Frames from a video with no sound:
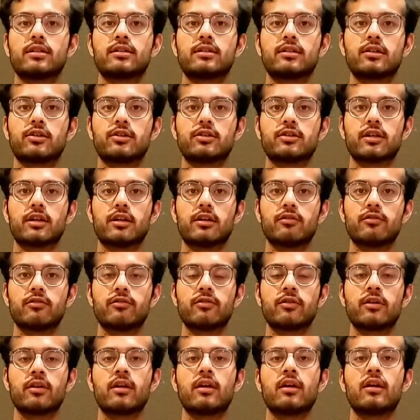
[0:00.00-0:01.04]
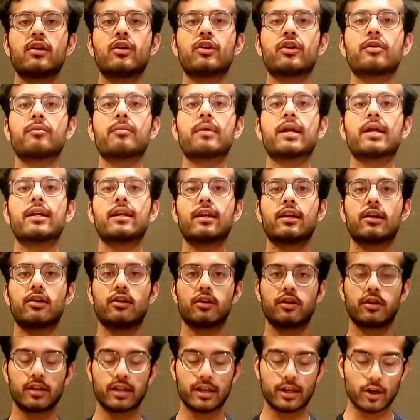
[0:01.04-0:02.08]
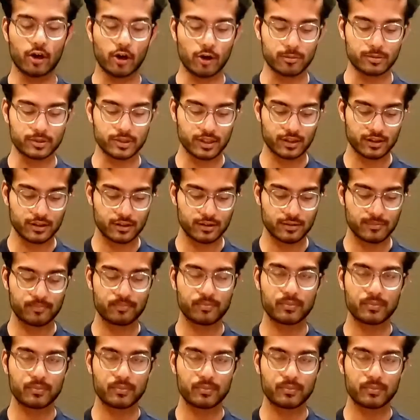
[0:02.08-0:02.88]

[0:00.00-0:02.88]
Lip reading: in yourself, you can meditate on a clay object.